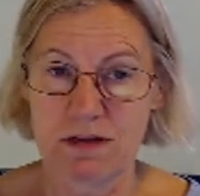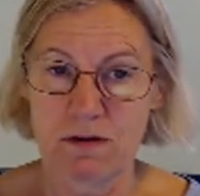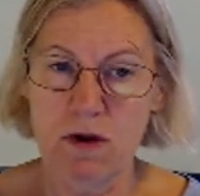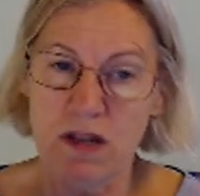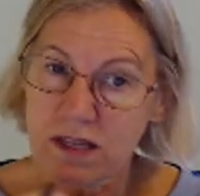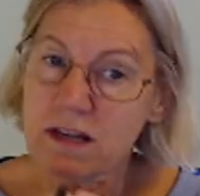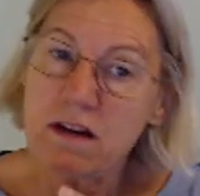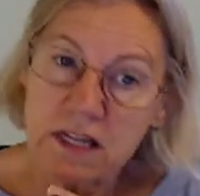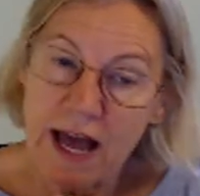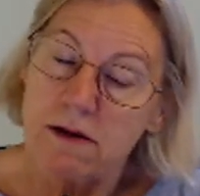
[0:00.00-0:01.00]
Well, a little
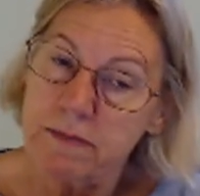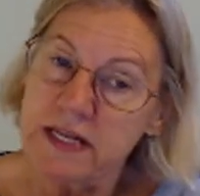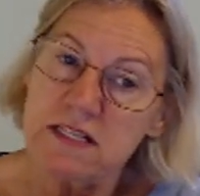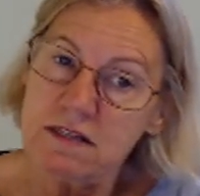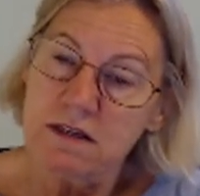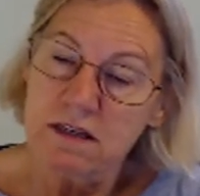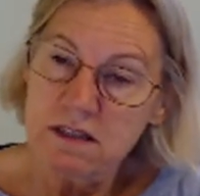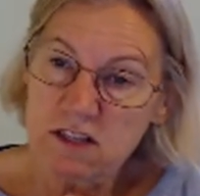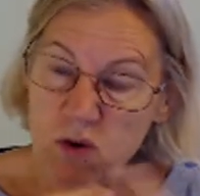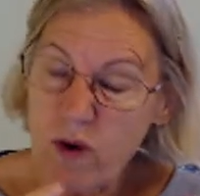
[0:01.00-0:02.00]
cloud means
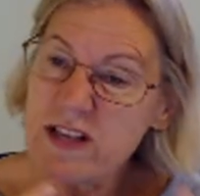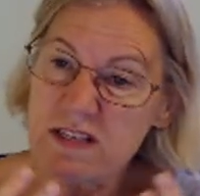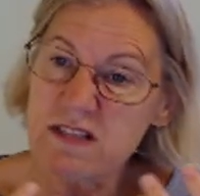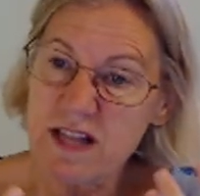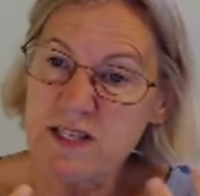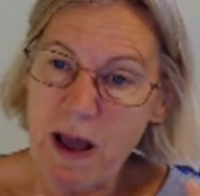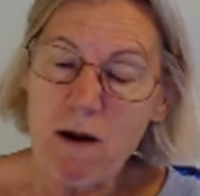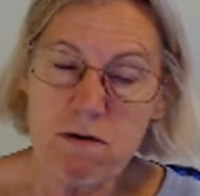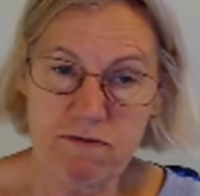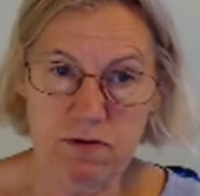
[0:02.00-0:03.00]
the noise is less
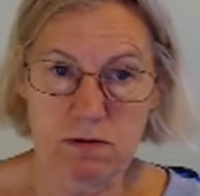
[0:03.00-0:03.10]
powerful.